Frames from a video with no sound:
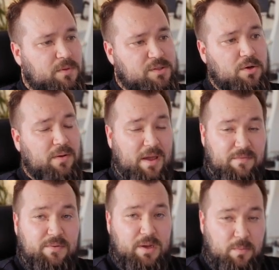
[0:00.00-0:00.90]
So
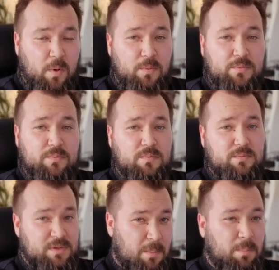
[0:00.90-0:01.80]
every quote
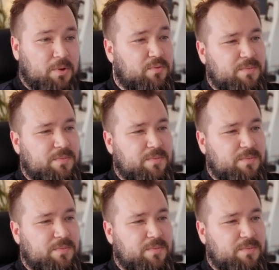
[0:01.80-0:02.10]
number